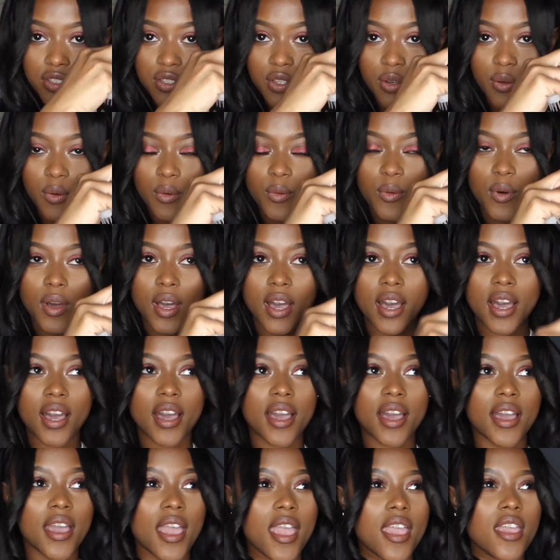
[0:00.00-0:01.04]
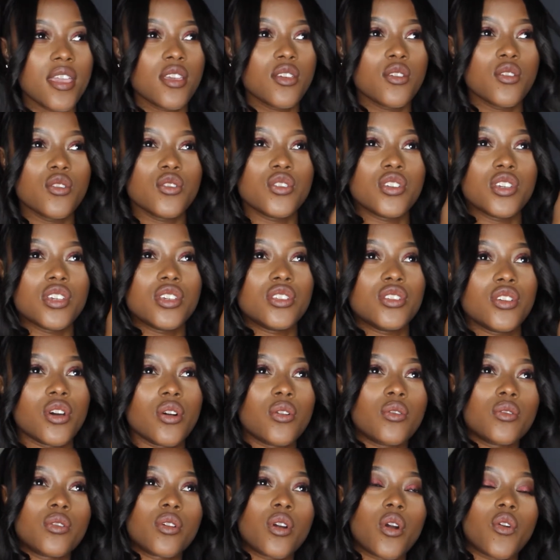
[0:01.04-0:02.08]
So I usually
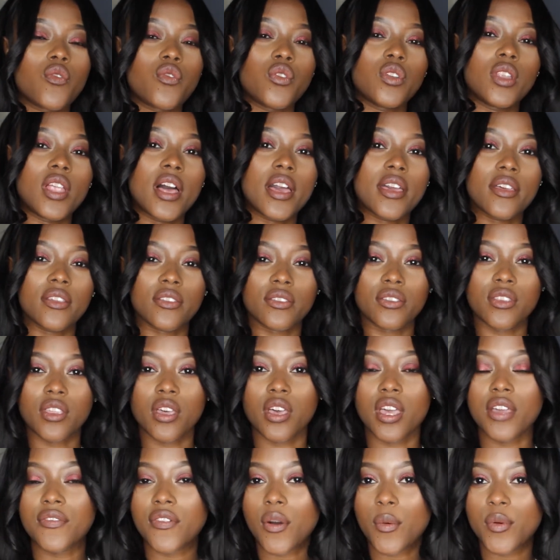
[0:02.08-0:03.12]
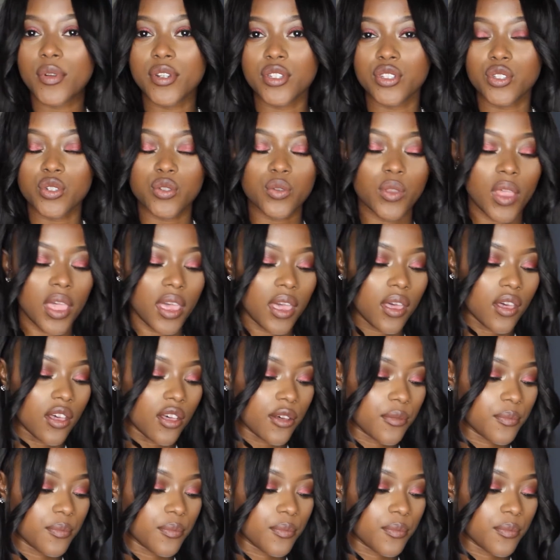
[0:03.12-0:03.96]
don't go for like the, if I want to do like